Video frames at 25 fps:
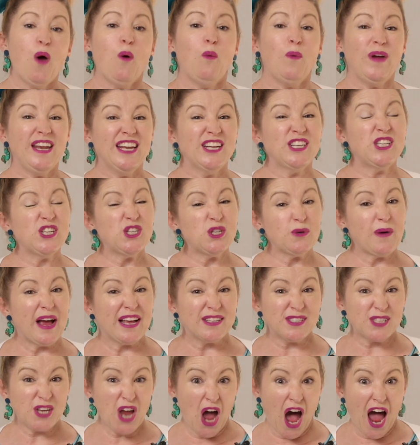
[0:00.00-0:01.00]
We need to do our
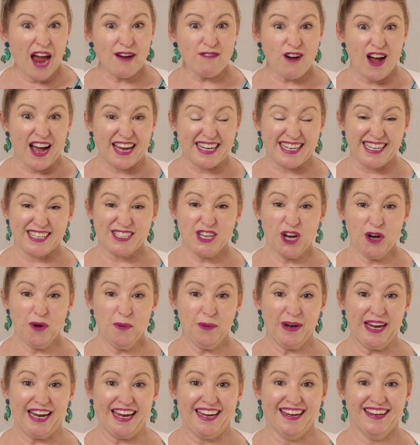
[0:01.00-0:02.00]
skywriting, don't
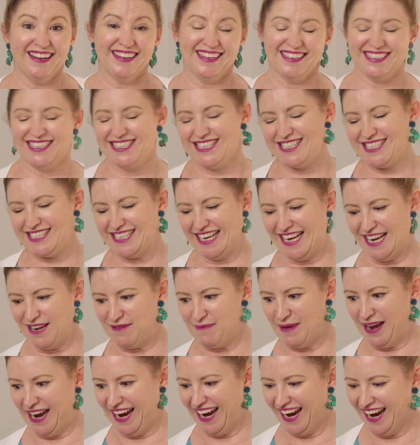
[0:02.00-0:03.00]
we? Silly
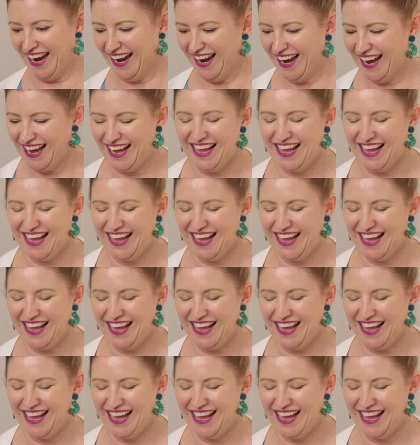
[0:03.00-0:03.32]
me.